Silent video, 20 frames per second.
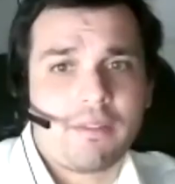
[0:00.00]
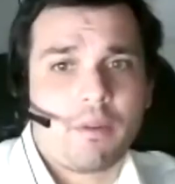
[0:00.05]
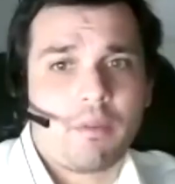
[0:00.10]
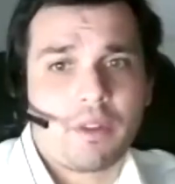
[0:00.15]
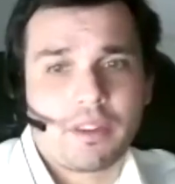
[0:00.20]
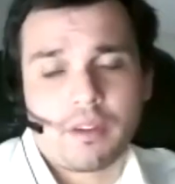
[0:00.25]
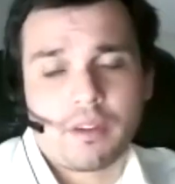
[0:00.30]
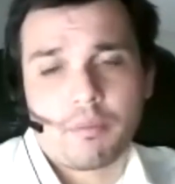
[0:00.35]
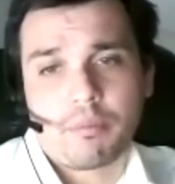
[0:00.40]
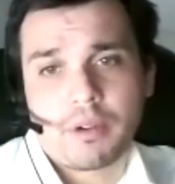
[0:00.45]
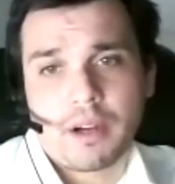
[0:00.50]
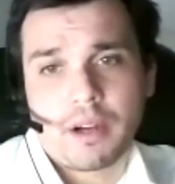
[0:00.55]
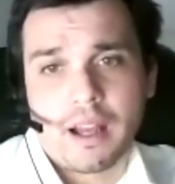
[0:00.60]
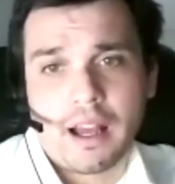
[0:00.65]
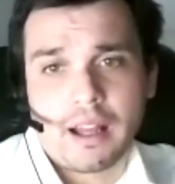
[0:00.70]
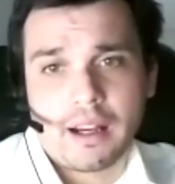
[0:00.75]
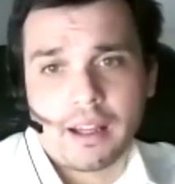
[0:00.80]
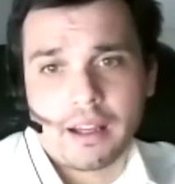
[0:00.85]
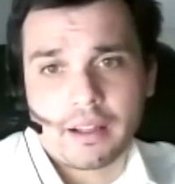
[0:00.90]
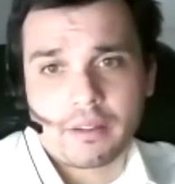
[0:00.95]
with the
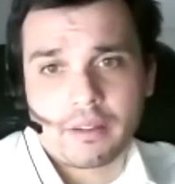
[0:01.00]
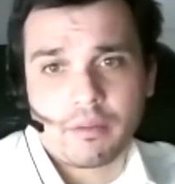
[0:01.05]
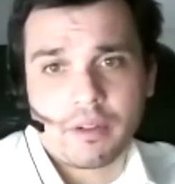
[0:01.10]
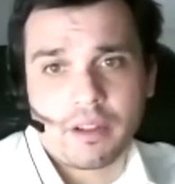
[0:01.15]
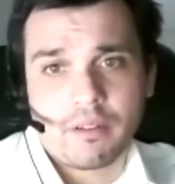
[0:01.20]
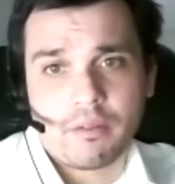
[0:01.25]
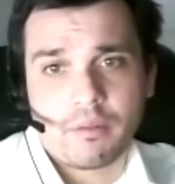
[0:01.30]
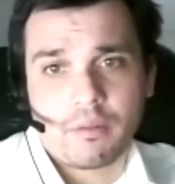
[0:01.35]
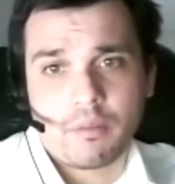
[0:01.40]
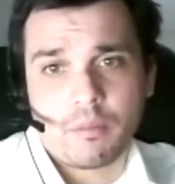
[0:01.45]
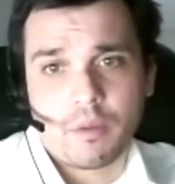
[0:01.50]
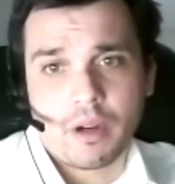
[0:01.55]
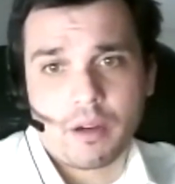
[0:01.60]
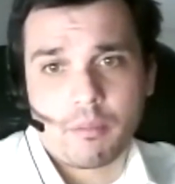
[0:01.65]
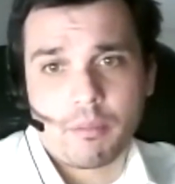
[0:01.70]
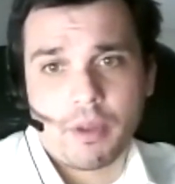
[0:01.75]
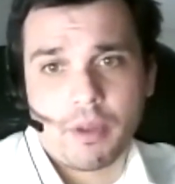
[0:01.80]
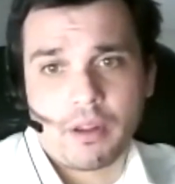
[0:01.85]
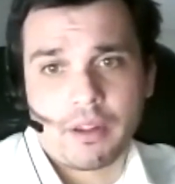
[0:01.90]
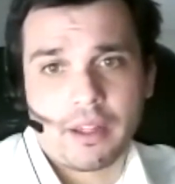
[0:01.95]
product we're
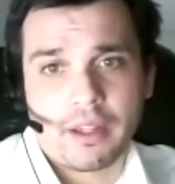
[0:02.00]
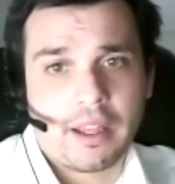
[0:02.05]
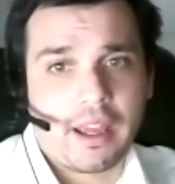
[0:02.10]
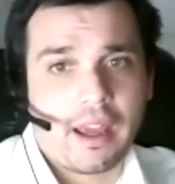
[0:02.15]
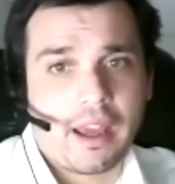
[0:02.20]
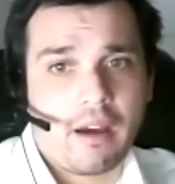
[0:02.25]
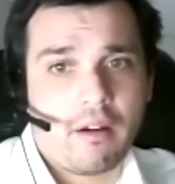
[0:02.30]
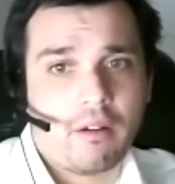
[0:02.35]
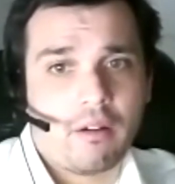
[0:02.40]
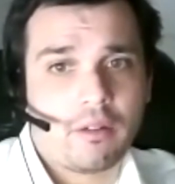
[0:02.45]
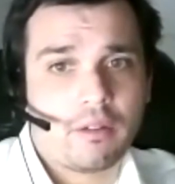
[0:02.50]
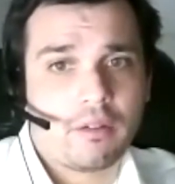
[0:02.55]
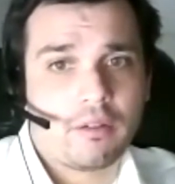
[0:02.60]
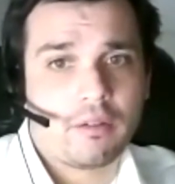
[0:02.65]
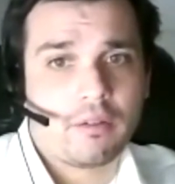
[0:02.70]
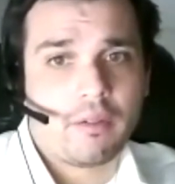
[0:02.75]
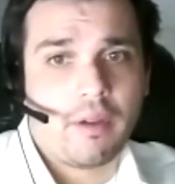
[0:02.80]
building out,